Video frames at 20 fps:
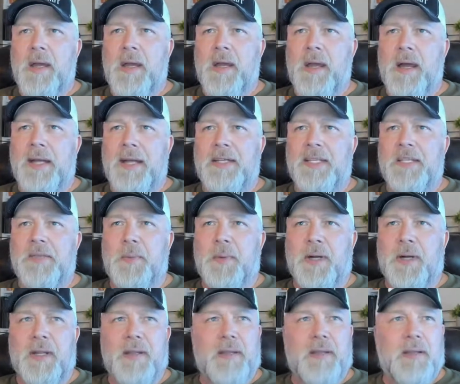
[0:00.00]
I just
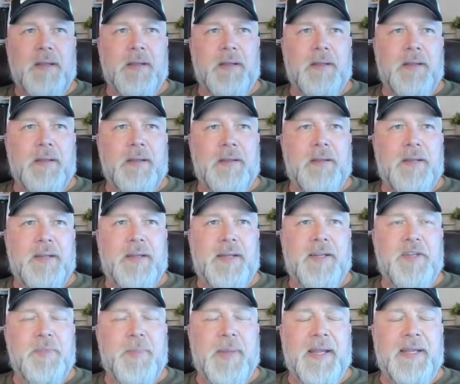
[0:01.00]
wanted to
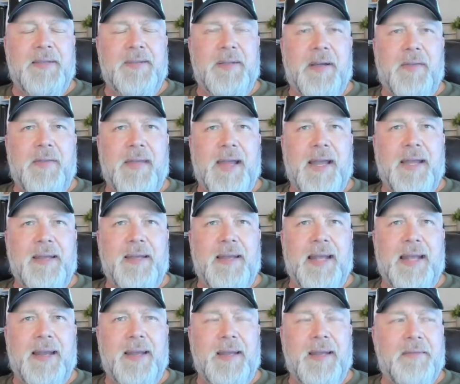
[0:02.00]
touch base on that and
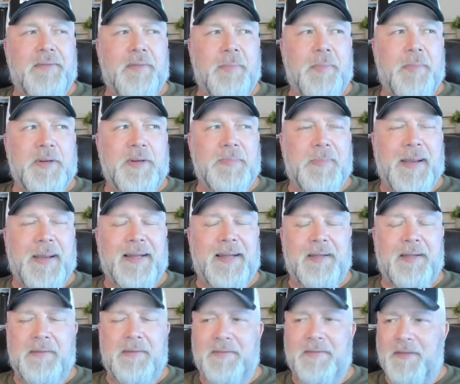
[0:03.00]
add a different
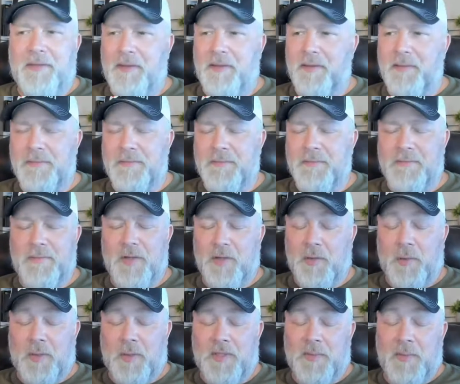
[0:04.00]
perspective to, of
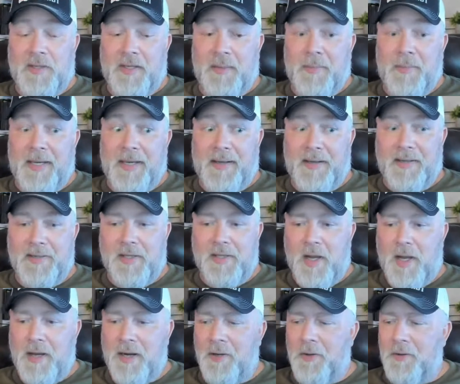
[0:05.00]
course, what the media has
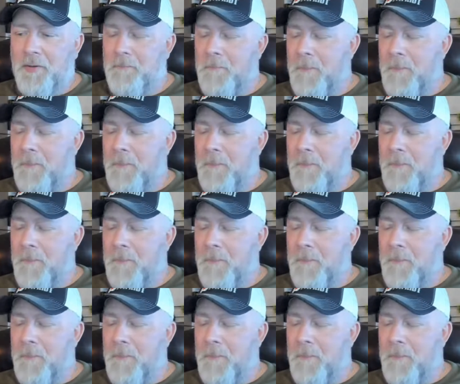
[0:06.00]
got out.